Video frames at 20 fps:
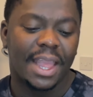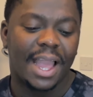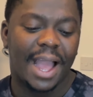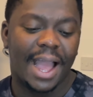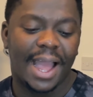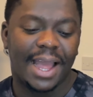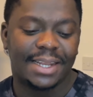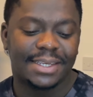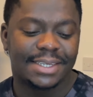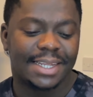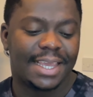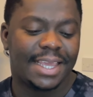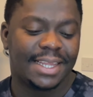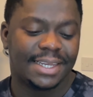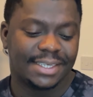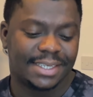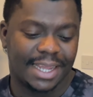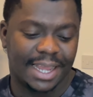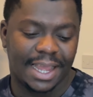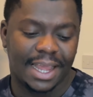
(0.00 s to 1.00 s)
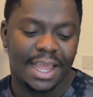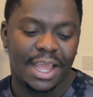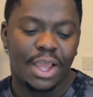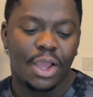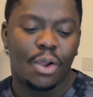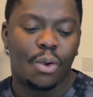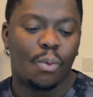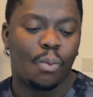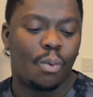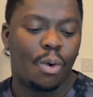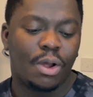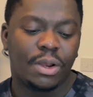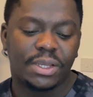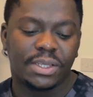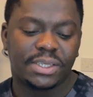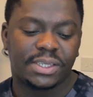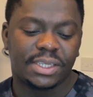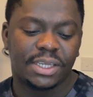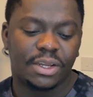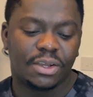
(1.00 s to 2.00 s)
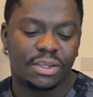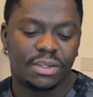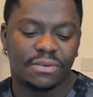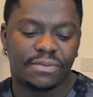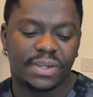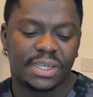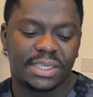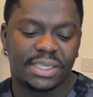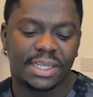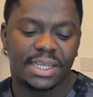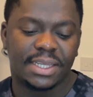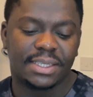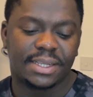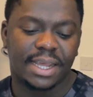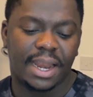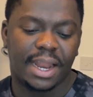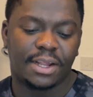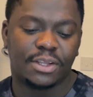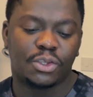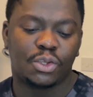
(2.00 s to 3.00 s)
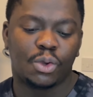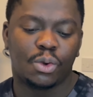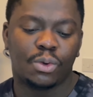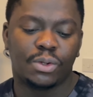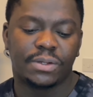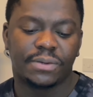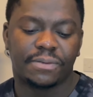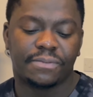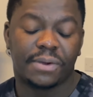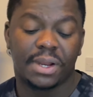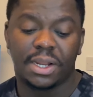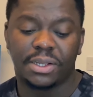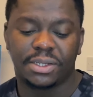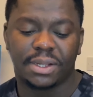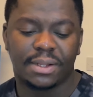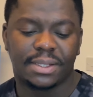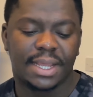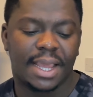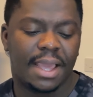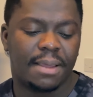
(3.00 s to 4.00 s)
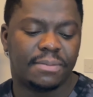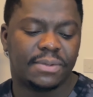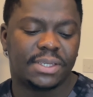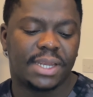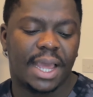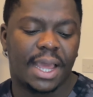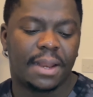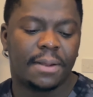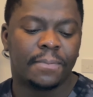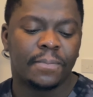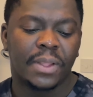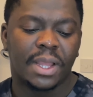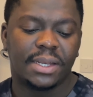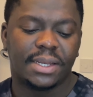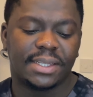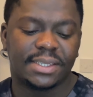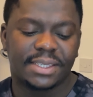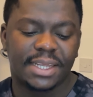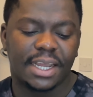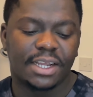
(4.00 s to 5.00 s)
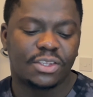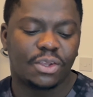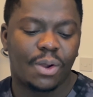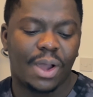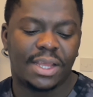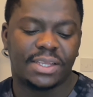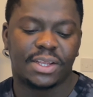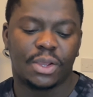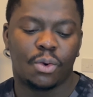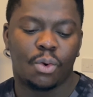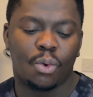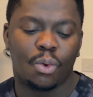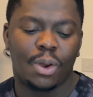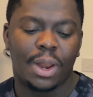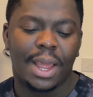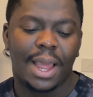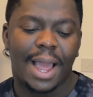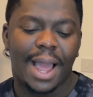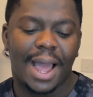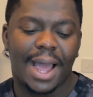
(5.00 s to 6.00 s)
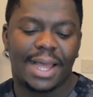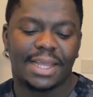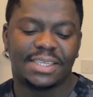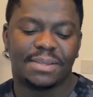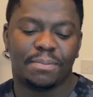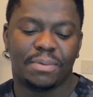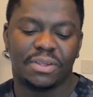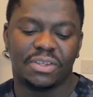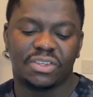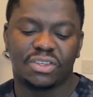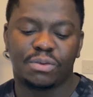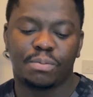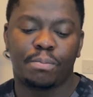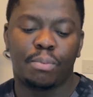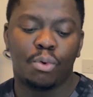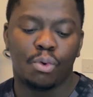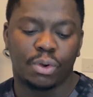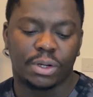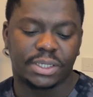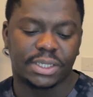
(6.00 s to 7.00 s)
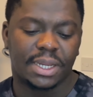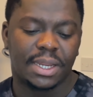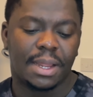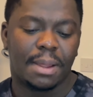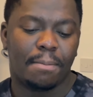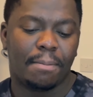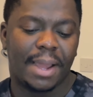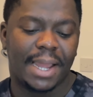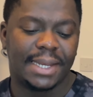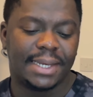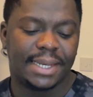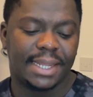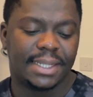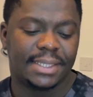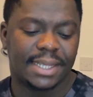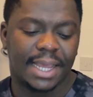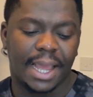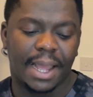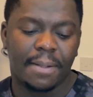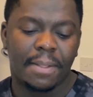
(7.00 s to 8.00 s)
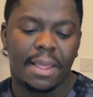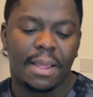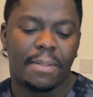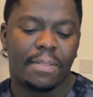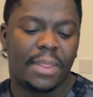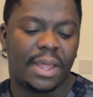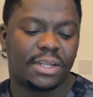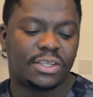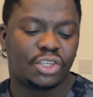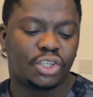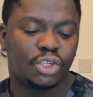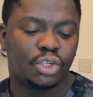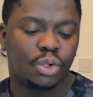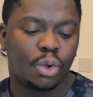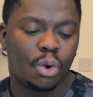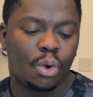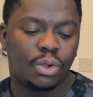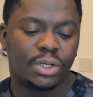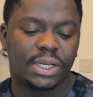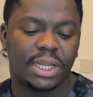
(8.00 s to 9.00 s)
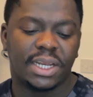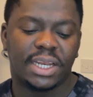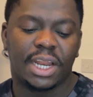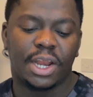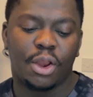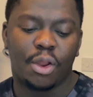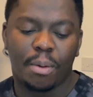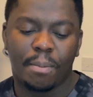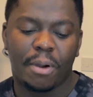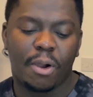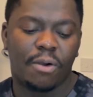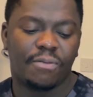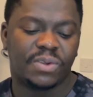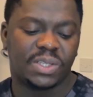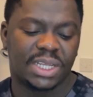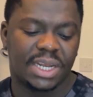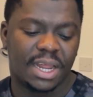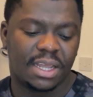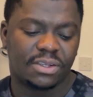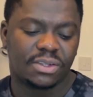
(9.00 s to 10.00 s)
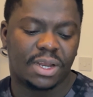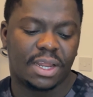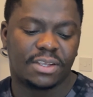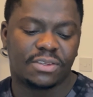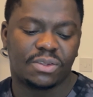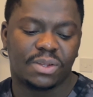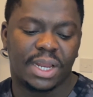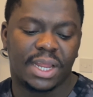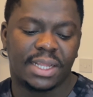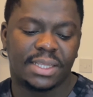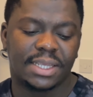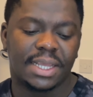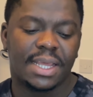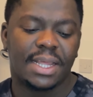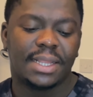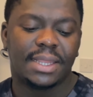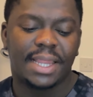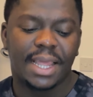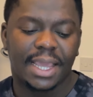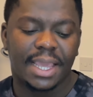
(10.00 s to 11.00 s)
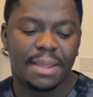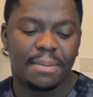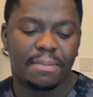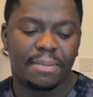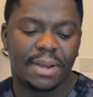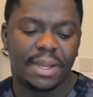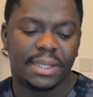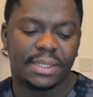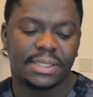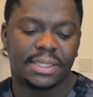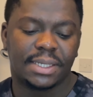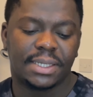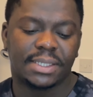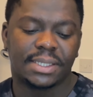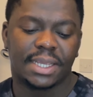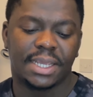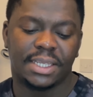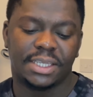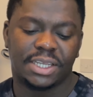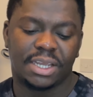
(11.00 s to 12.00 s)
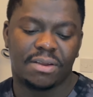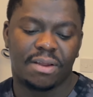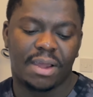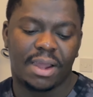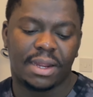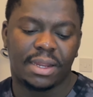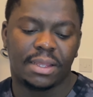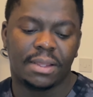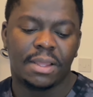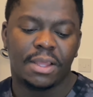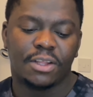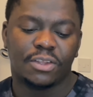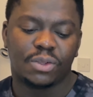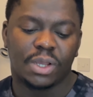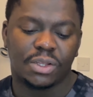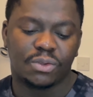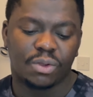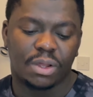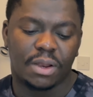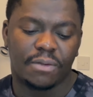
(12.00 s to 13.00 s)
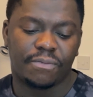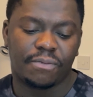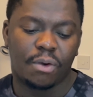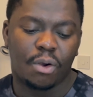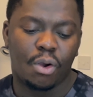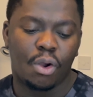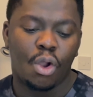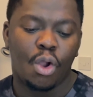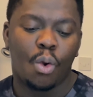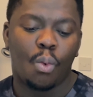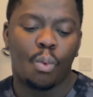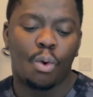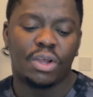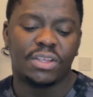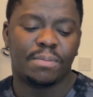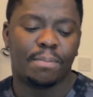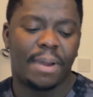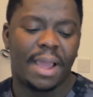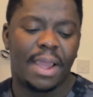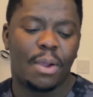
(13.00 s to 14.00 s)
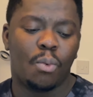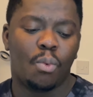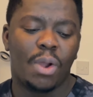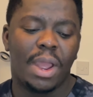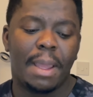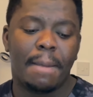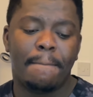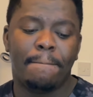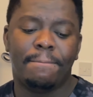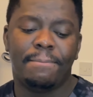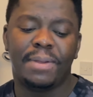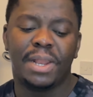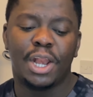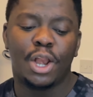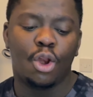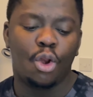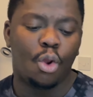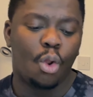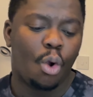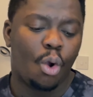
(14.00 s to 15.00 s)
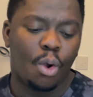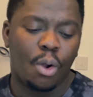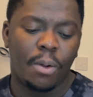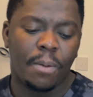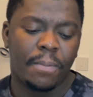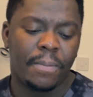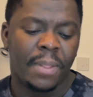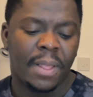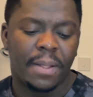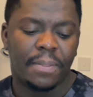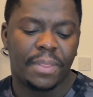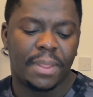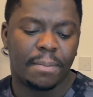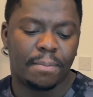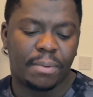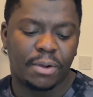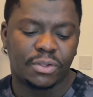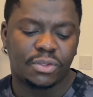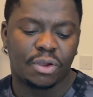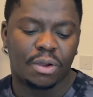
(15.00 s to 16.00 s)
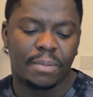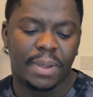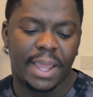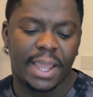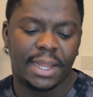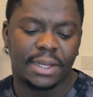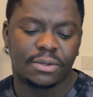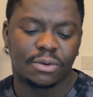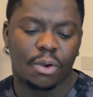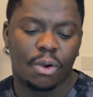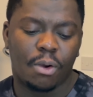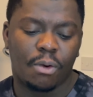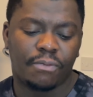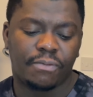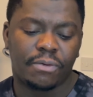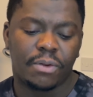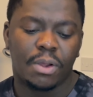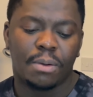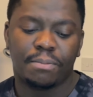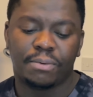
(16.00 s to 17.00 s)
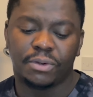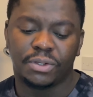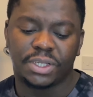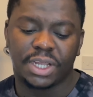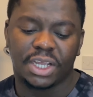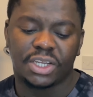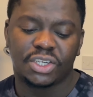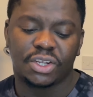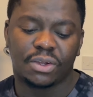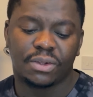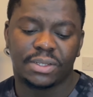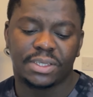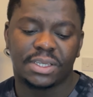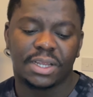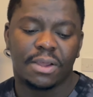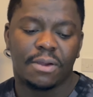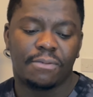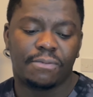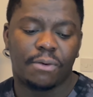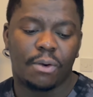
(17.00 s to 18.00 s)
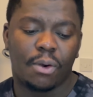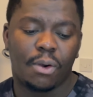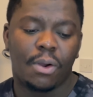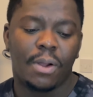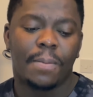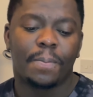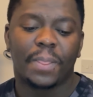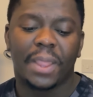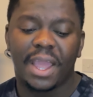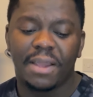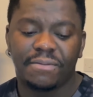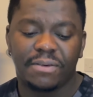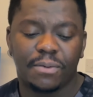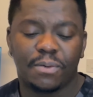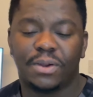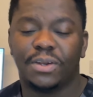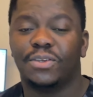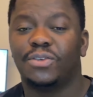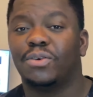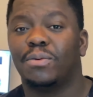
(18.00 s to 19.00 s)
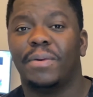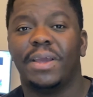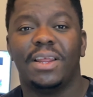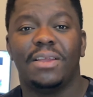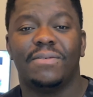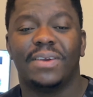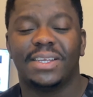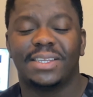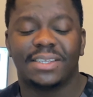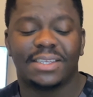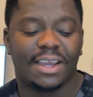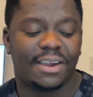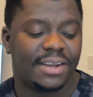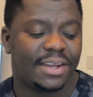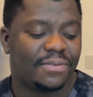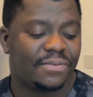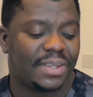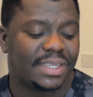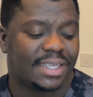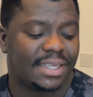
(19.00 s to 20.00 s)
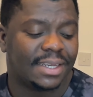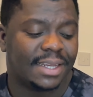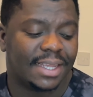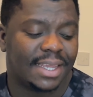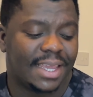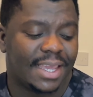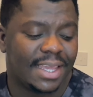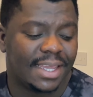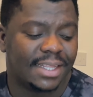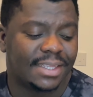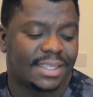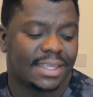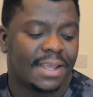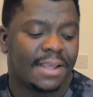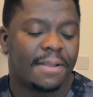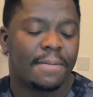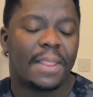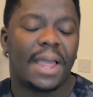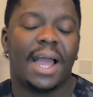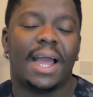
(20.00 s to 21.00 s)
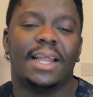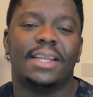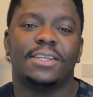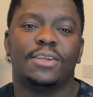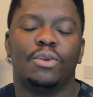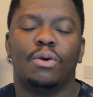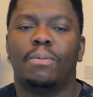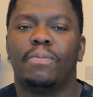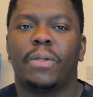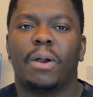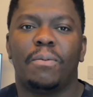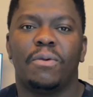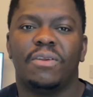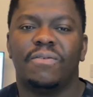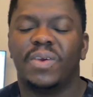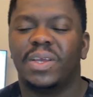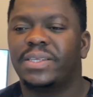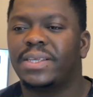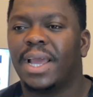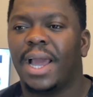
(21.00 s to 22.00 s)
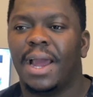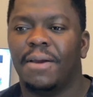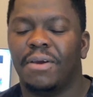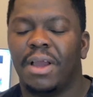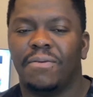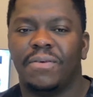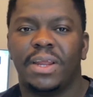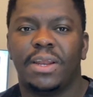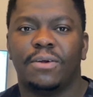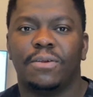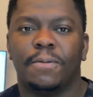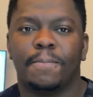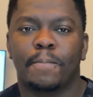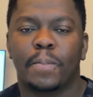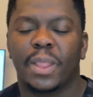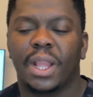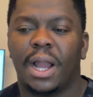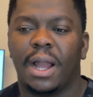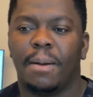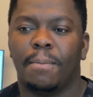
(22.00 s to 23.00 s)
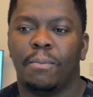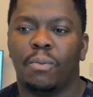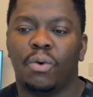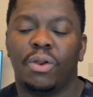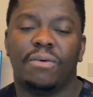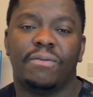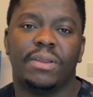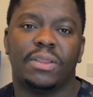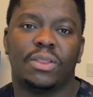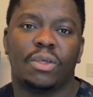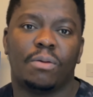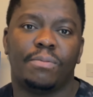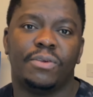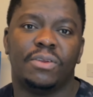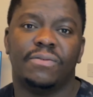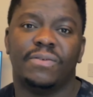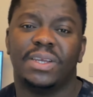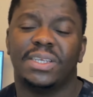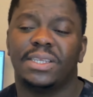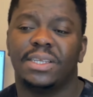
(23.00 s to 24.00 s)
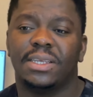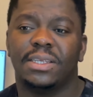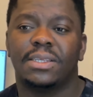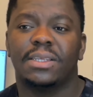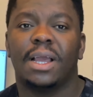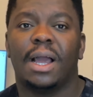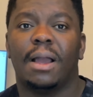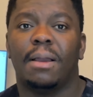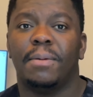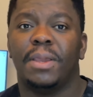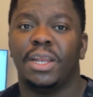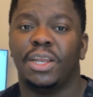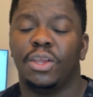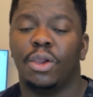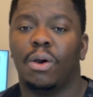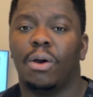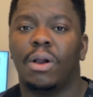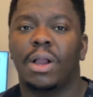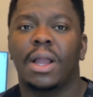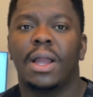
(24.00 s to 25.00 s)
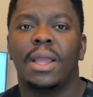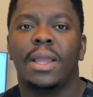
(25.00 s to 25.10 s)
and India. One senior university insider told Financial Times that the sector as a whole has been spooked by data that showed the number of international students taking places in January 2024 was by way below the bottom end of projections for everyone. So many universities are already facing the heat, and top university, I read on one of the top universities in New York,